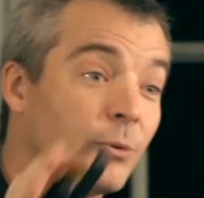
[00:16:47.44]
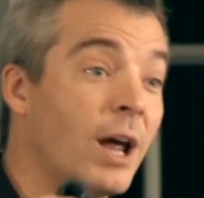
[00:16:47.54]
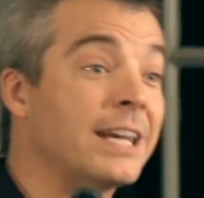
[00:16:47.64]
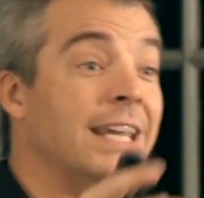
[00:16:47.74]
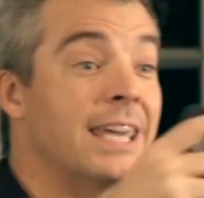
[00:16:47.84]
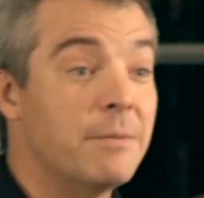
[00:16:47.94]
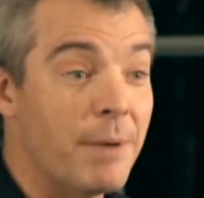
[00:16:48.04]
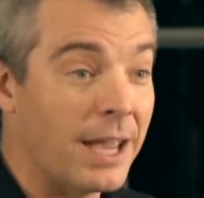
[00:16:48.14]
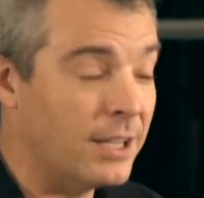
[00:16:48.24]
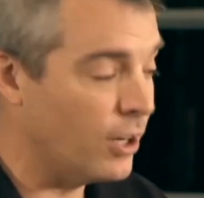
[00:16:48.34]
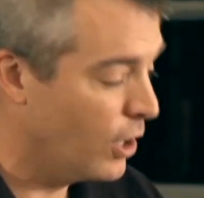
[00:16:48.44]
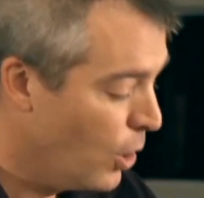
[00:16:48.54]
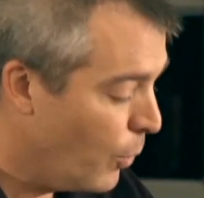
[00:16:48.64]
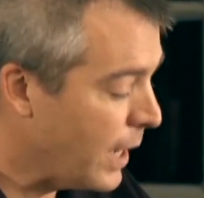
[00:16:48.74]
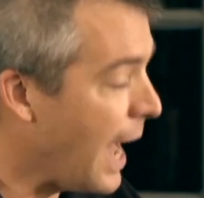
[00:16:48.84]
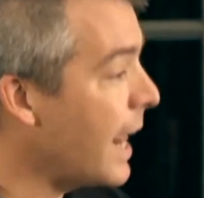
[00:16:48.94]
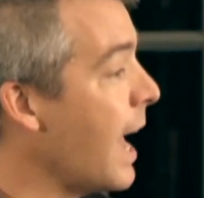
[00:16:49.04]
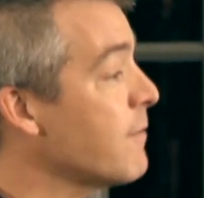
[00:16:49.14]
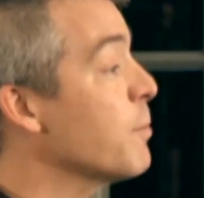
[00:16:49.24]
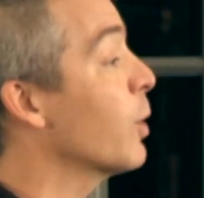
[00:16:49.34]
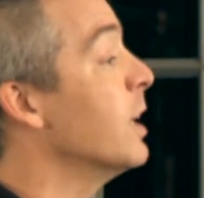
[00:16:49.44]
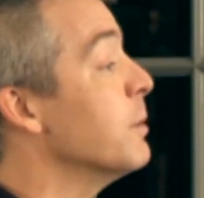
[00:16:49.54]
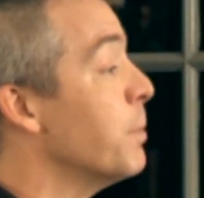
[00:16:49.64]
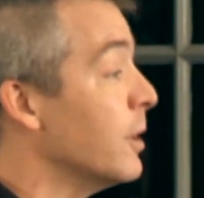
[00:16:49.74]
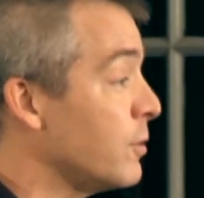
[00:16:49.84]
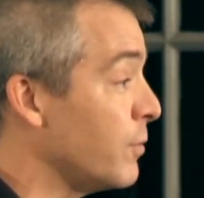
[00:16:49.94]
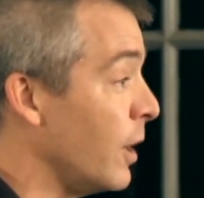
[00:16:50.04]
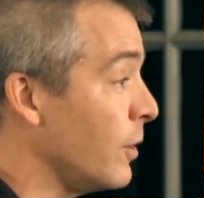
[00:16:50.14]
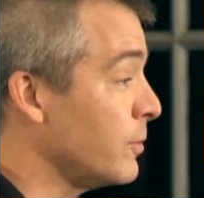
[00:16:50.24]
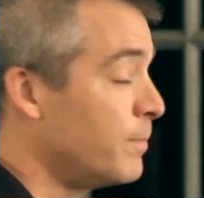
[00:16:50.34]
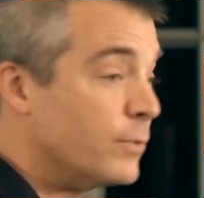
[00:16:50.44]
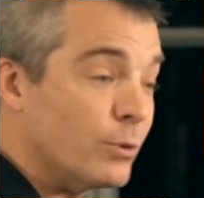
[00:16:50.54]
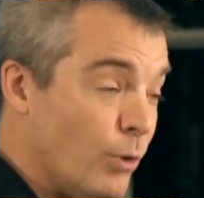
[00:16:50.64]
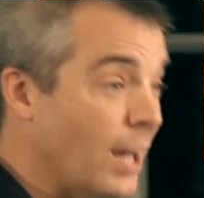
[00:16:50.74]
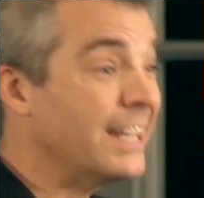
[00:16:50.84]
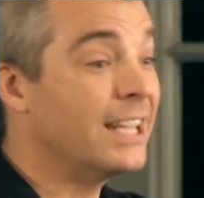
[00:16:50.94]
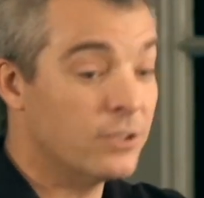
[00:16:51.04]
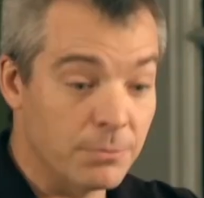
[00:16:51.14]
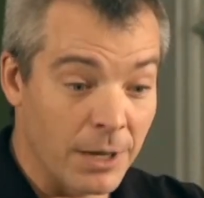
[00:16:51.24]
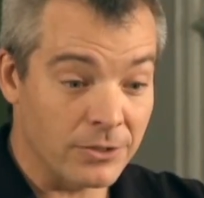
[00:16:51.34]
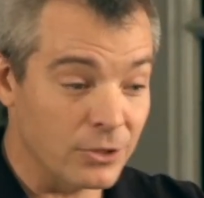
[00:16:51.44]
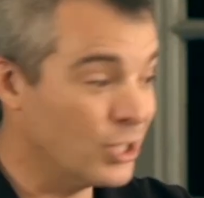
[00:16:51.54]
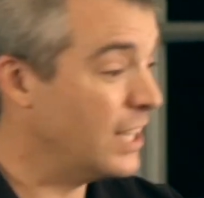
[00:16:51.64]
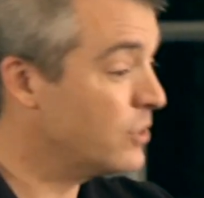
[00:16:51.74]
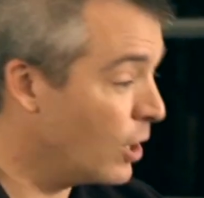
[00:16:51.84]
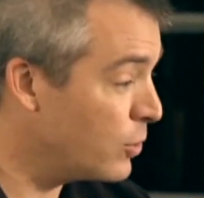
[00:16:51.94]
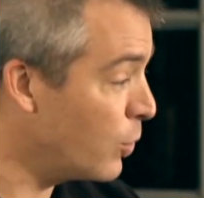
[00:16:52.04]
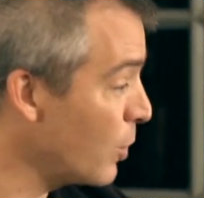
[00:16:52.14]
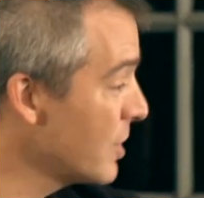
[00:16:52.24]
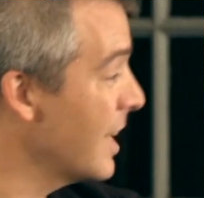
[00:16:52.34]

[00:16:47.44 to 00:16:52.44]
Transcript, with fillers: Rodney to get back here. We got to have him or independence fails. Rodney gets the message, gets on his horse,